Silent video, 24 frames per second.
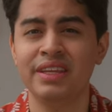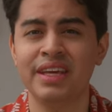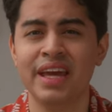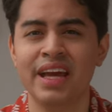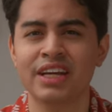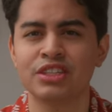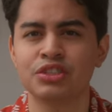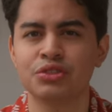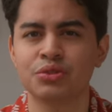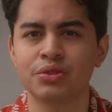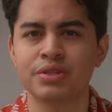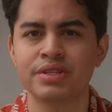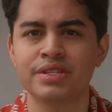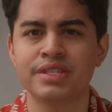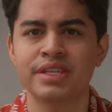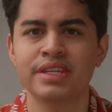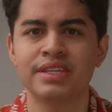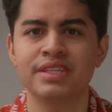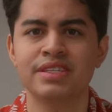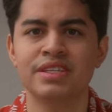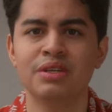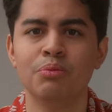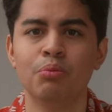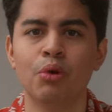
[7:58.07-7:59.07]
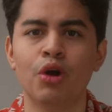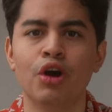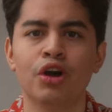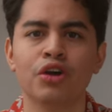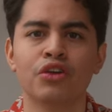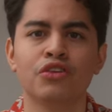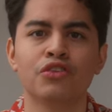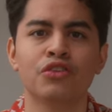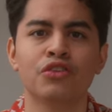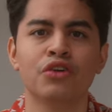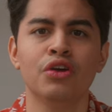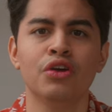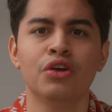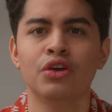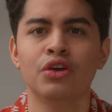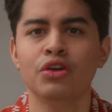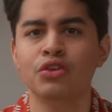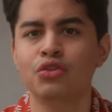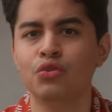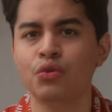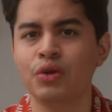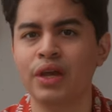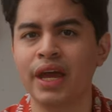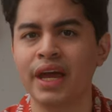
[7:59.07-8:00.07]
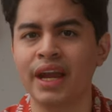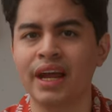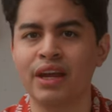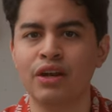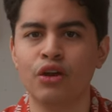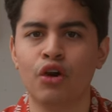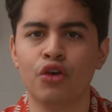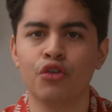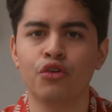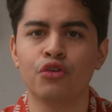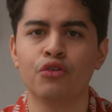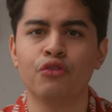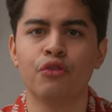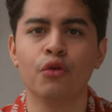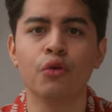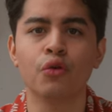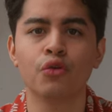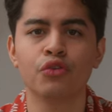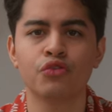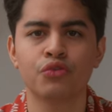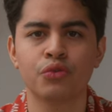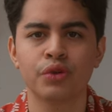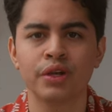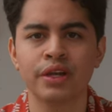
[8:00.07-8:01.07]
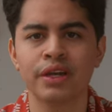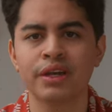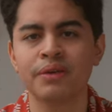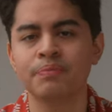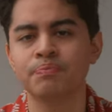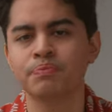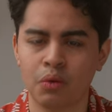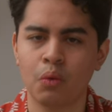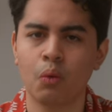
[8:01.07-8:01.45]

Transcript: the extra 60 bucks to get another focus ring?